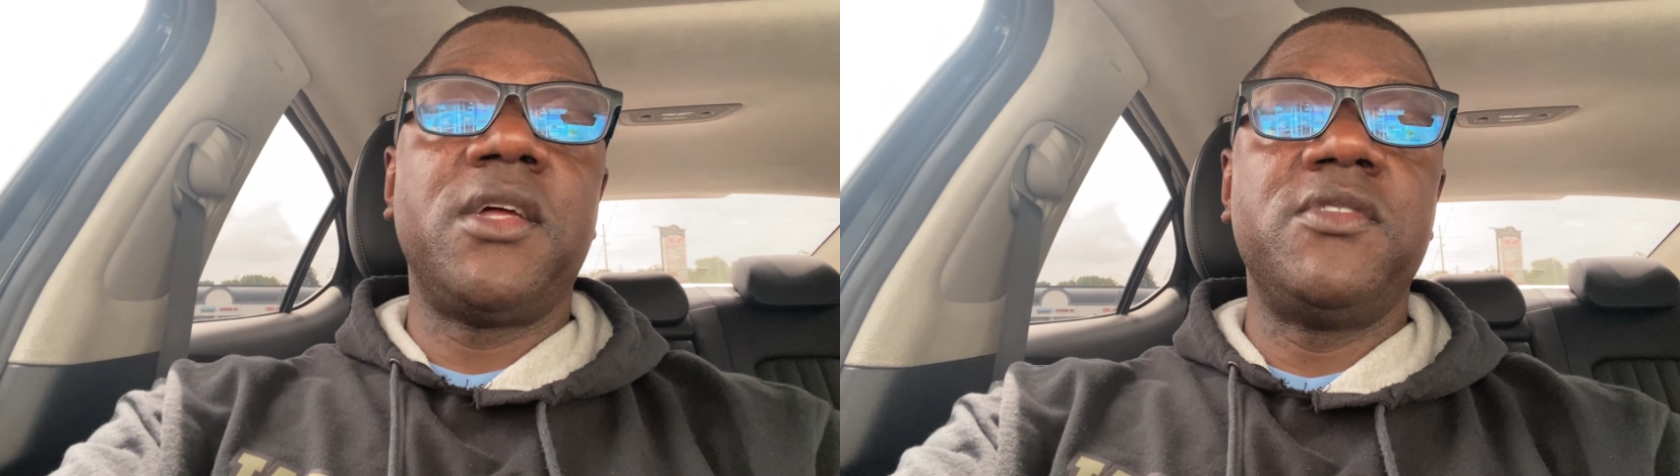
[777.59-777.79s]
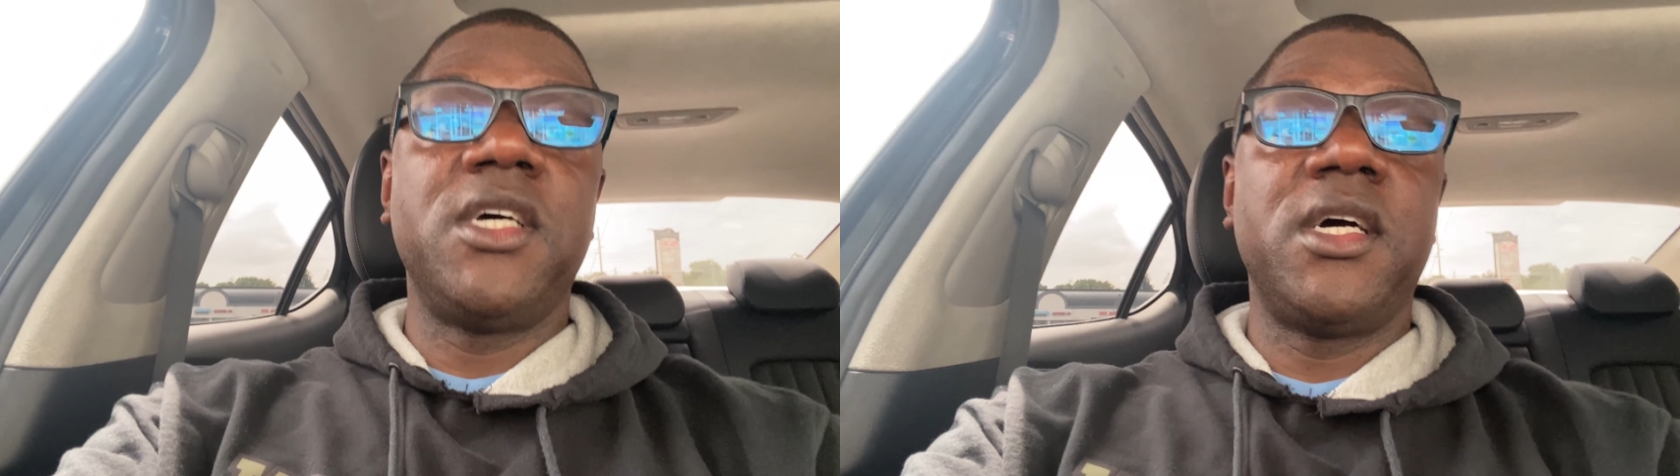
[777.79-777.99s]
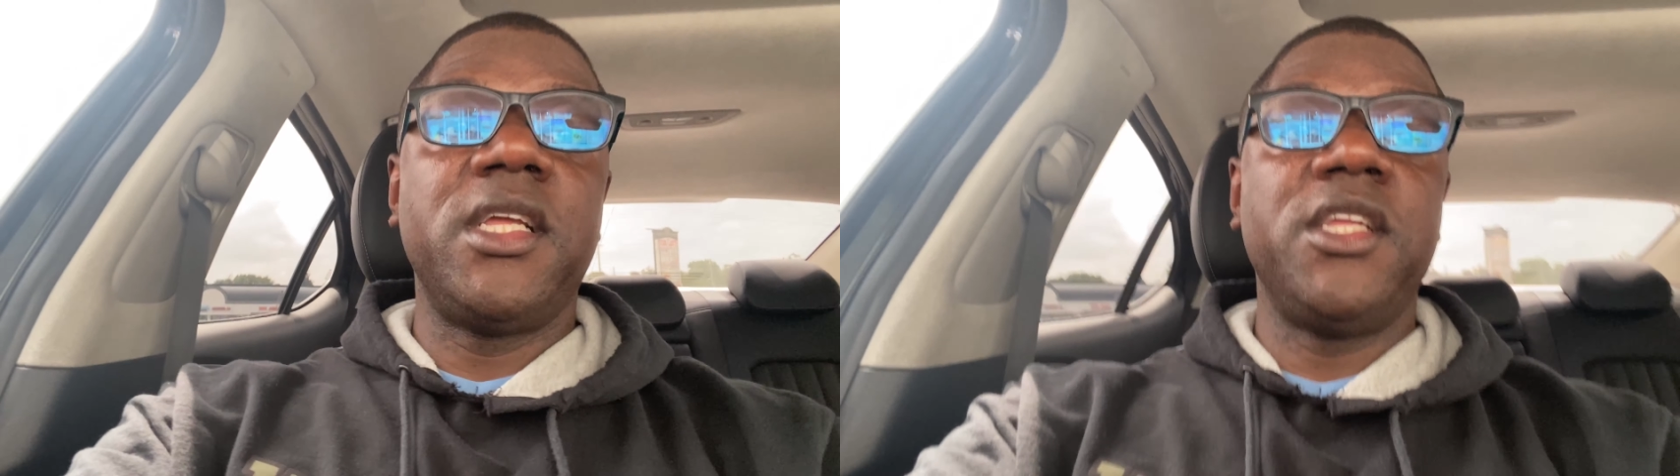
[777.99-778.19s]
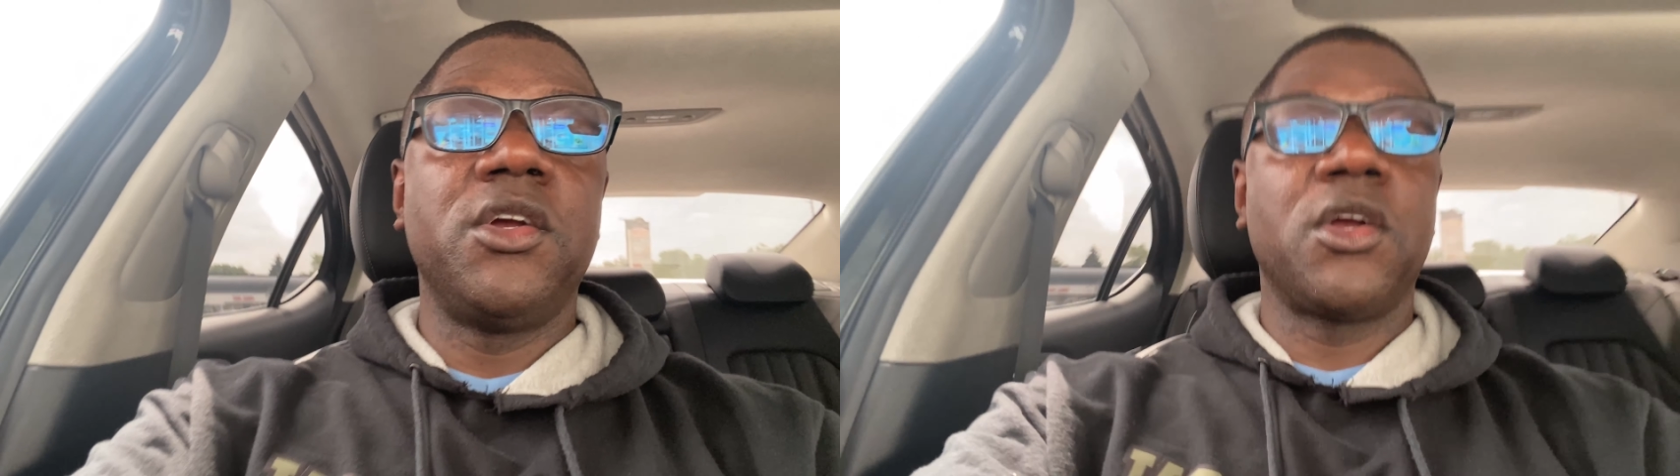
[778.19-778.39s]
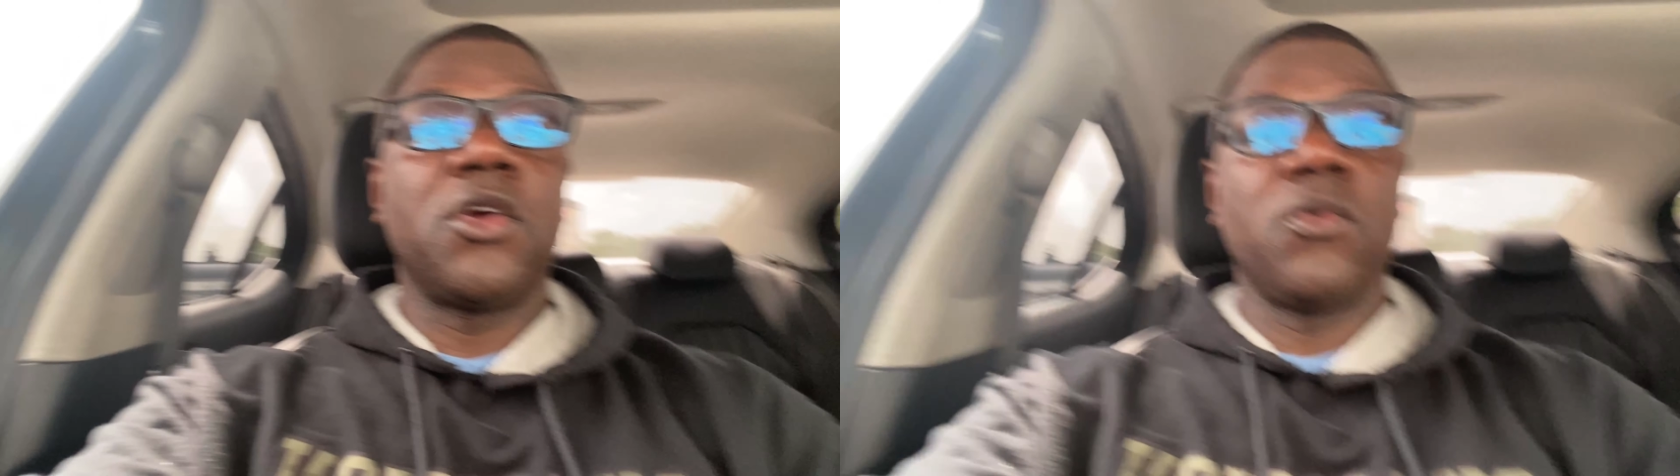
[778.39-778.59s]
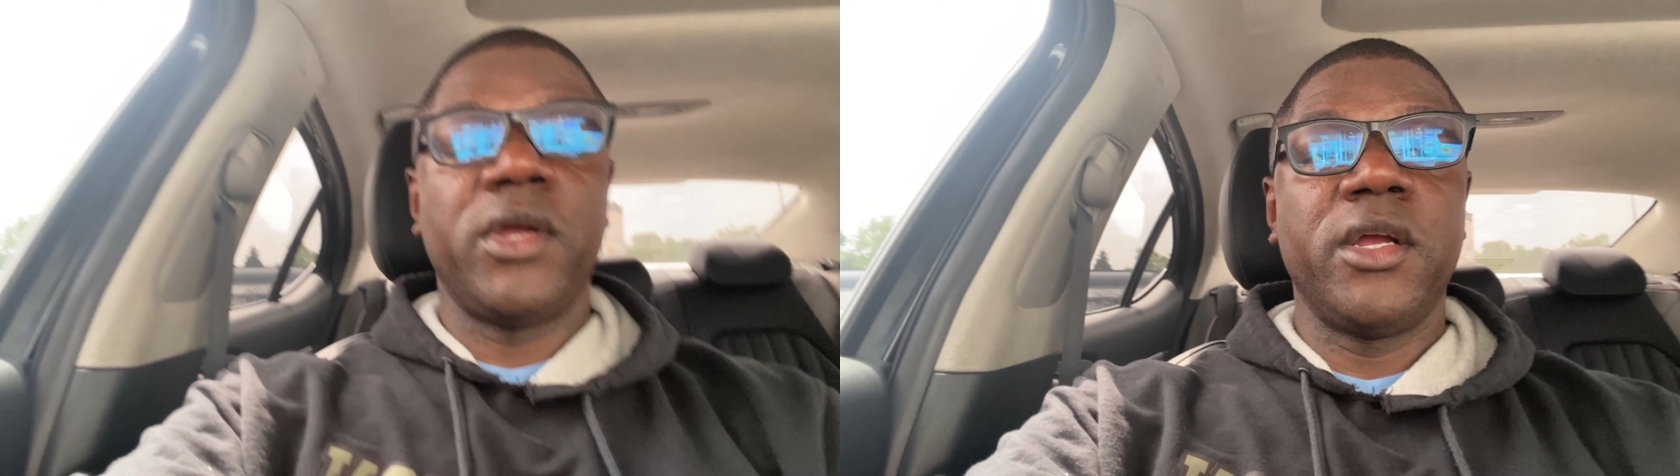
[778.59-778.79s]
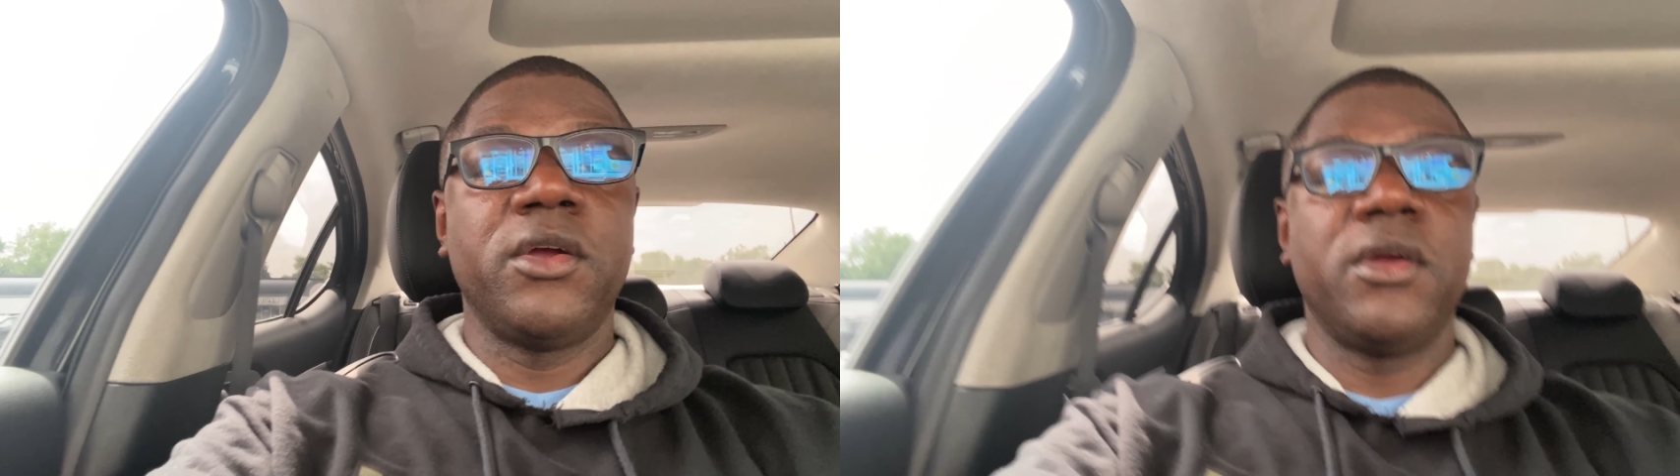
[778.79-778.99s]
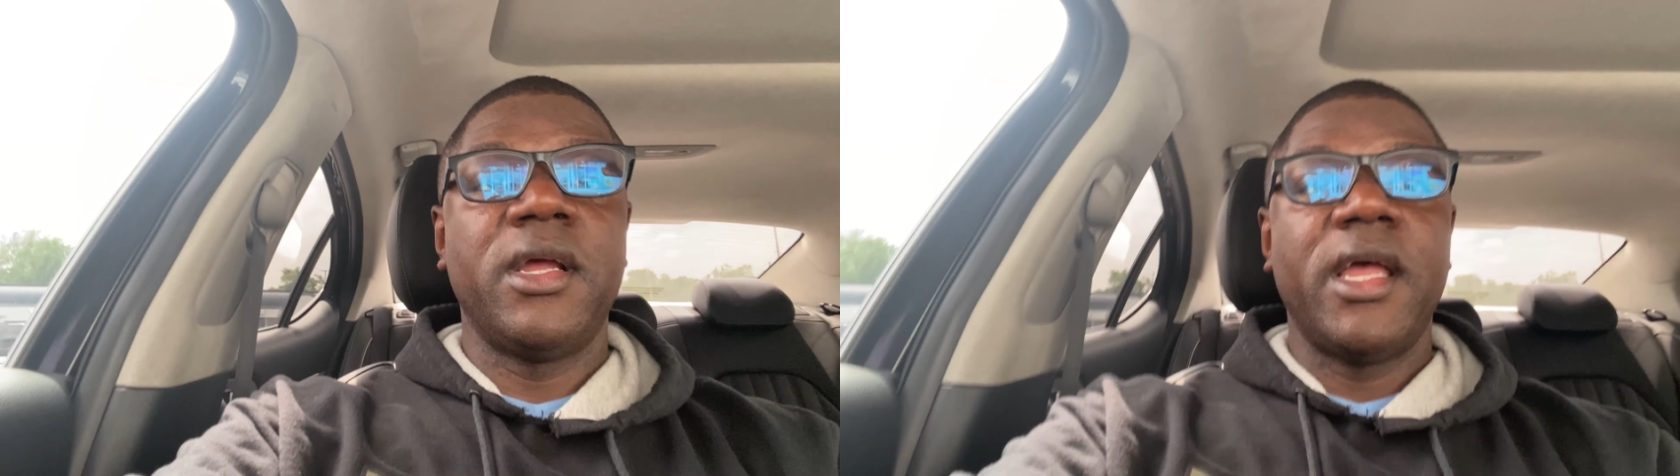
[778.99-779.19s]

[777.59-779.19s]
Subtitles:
have done in your career